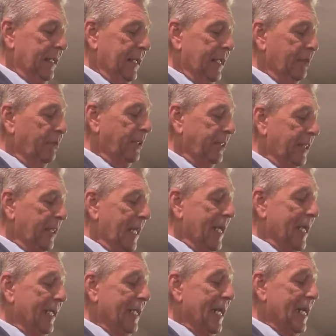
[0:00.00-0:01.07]
He was
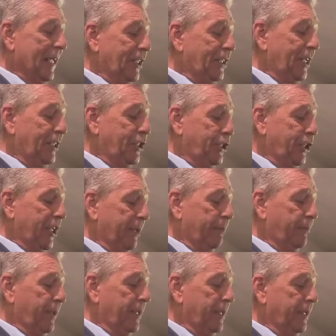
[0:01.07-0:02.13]
led as a
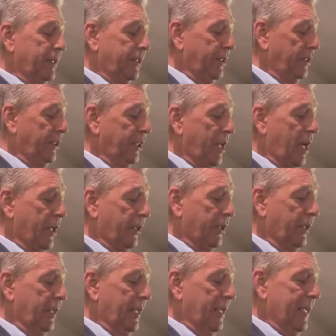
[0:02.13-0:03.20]
sheep to slaughter,
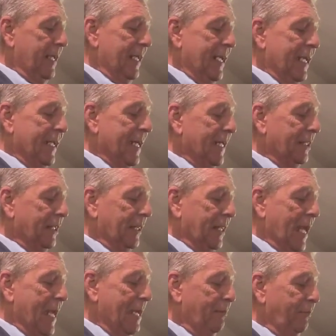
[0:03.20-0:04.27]
and as a
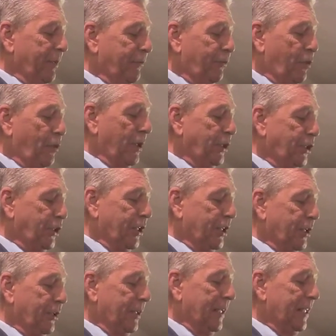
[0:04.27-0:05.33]
lamb before its
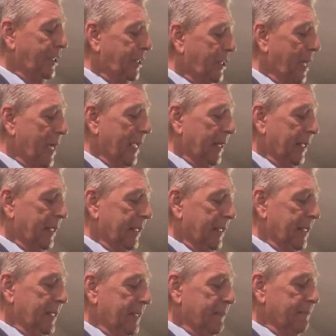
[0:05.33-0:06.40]
shearer is silent.
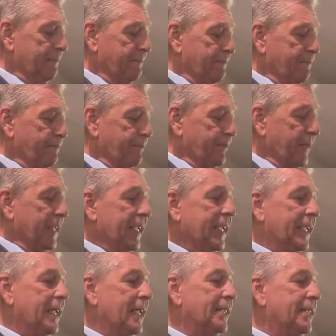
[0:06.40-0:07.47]

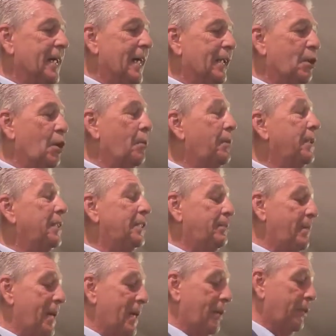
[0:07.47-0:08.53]
He does not open his
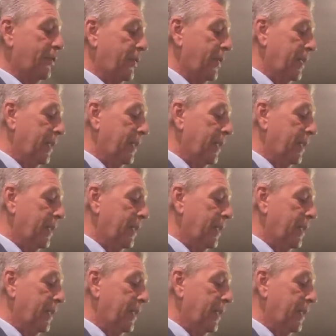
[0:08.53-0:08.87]
mouth.